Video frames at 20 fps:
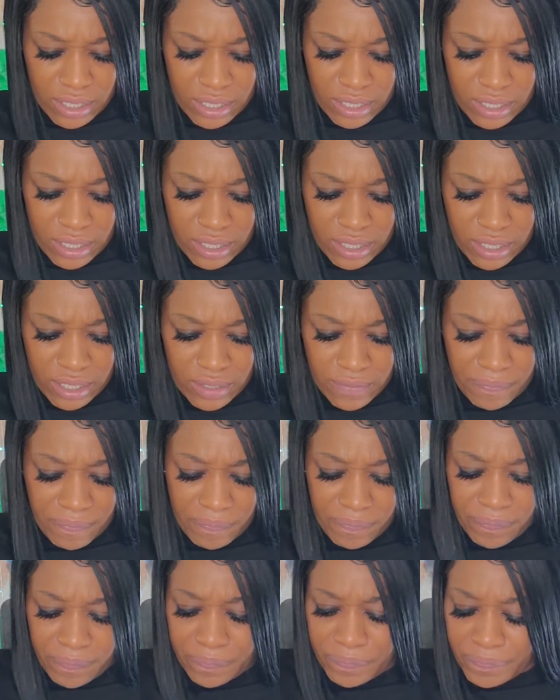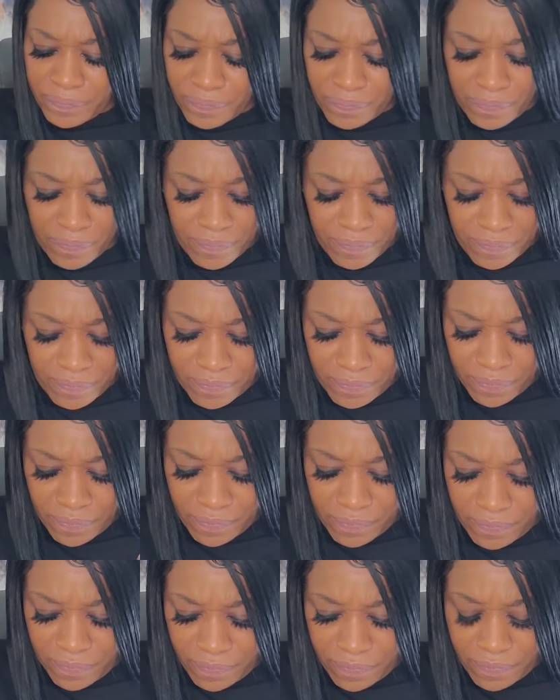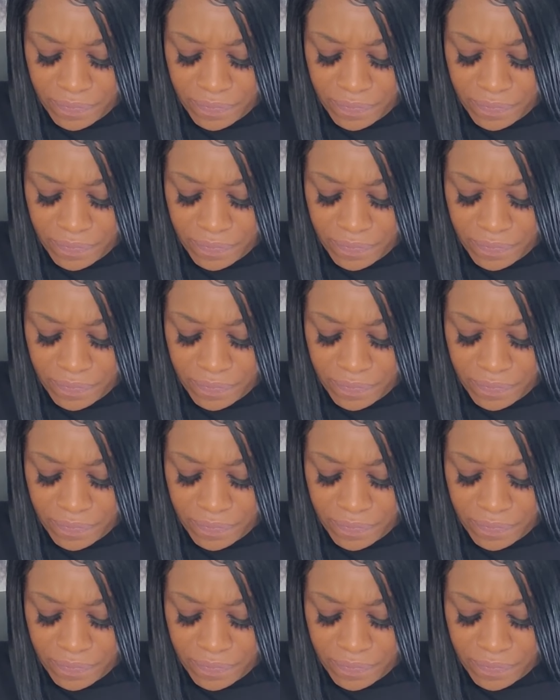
(no one is talking)